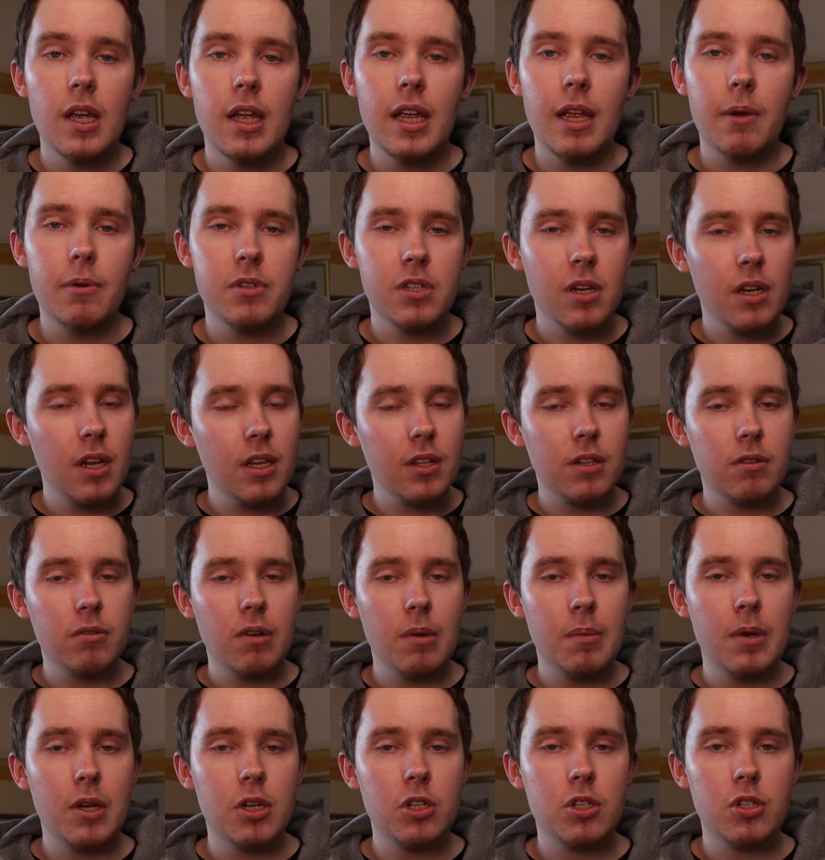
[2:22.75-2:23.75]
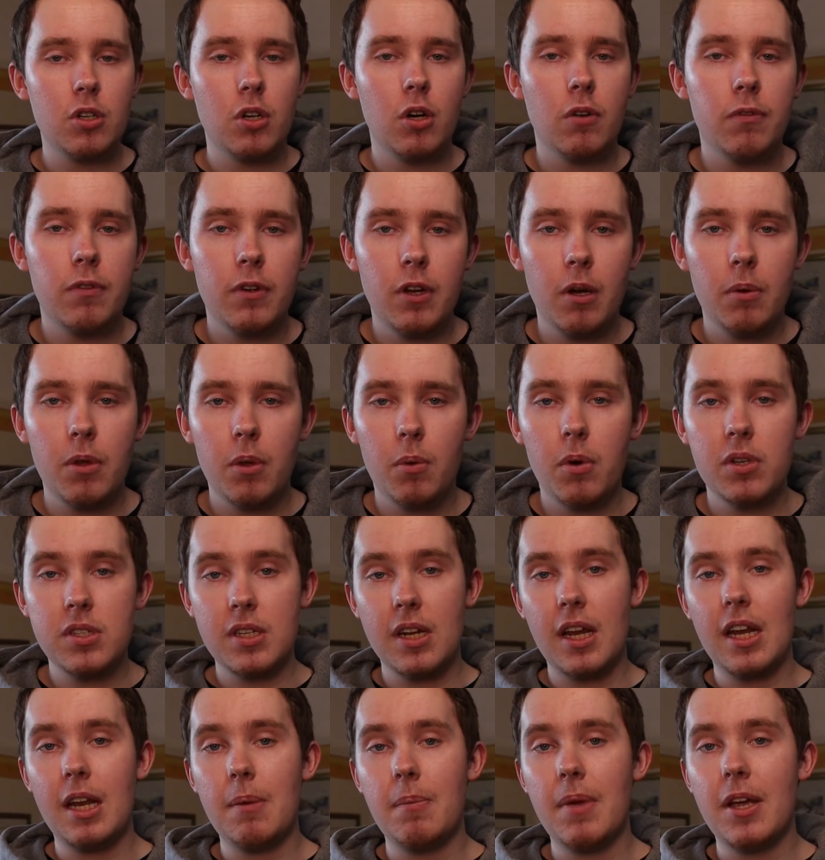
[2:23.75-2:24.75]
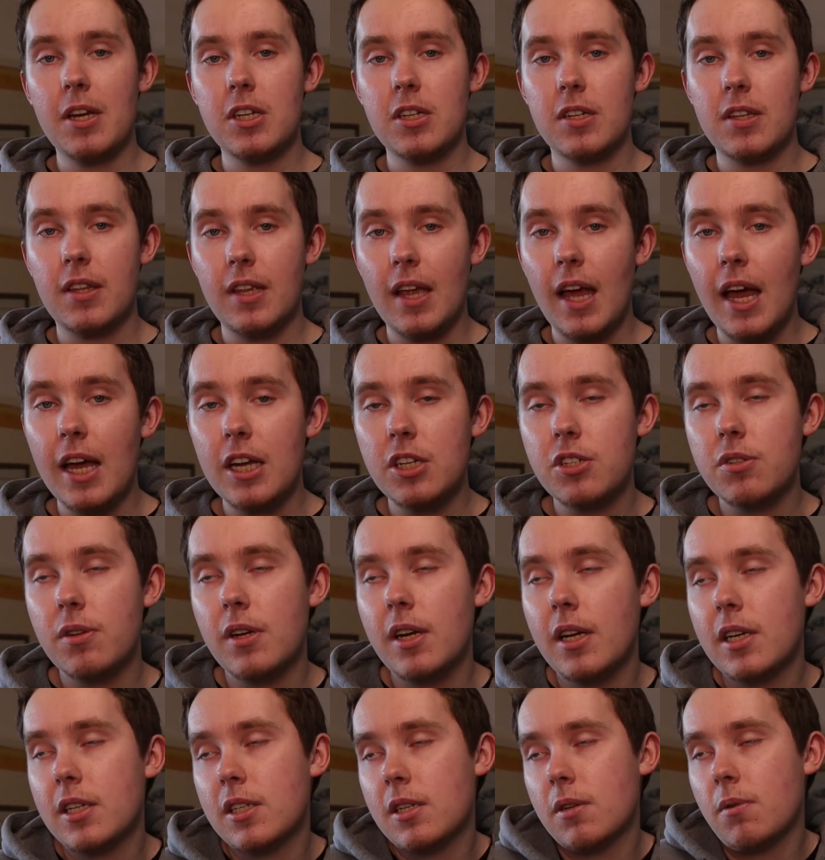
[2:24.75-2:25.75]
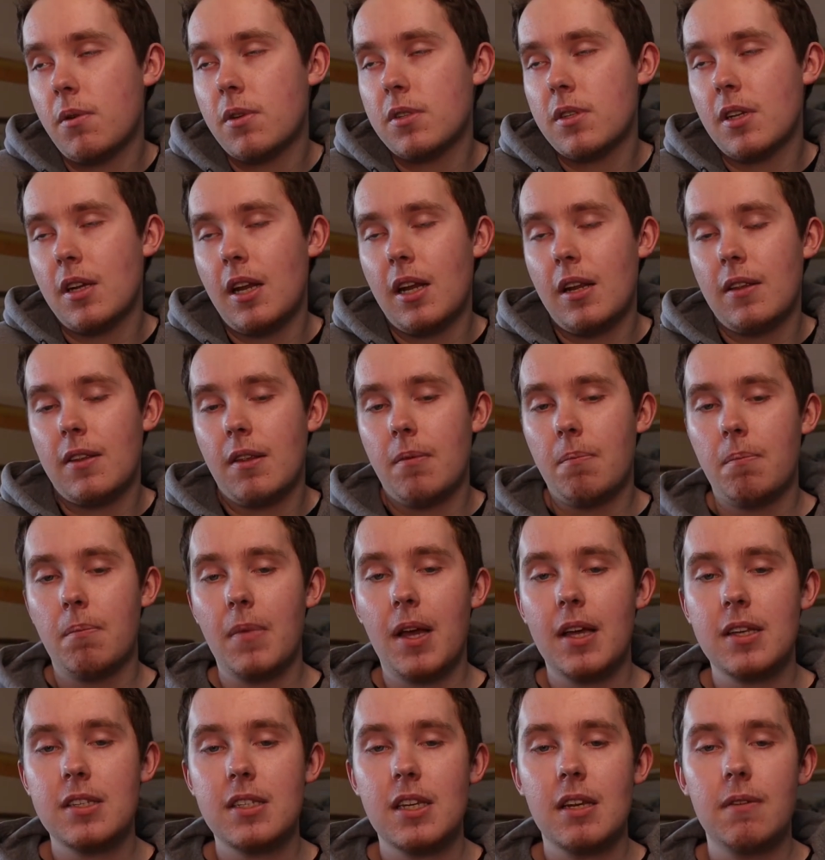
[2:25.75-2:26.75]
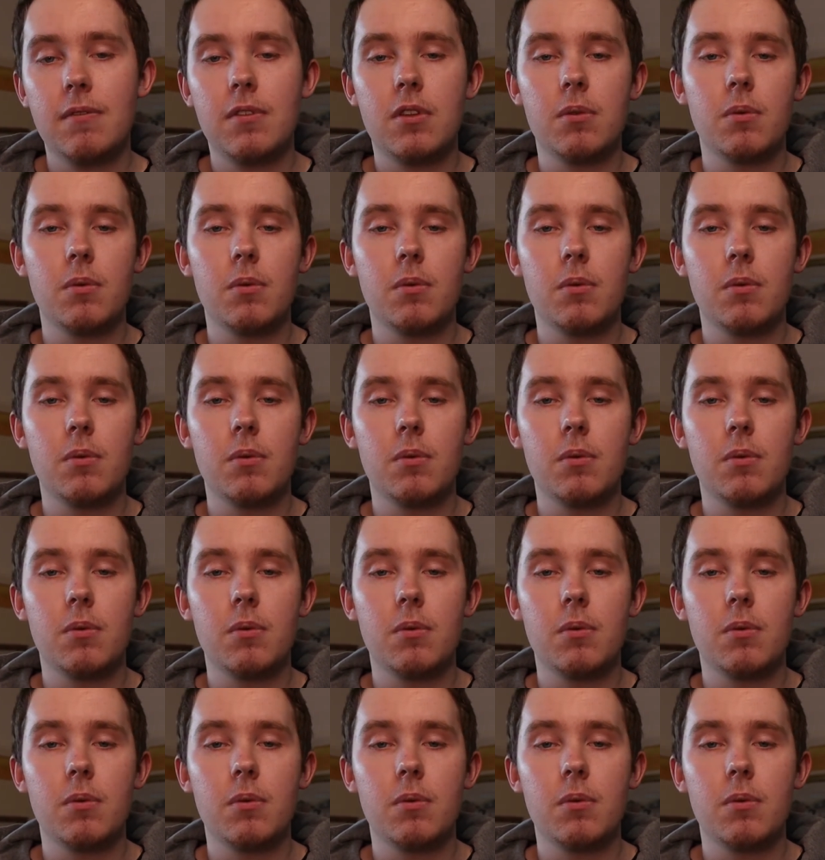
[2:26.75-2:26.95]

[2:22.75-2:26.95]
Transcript: It was only a 3-minute short film. There wasn't any major theatrics, there wasn't anything massive.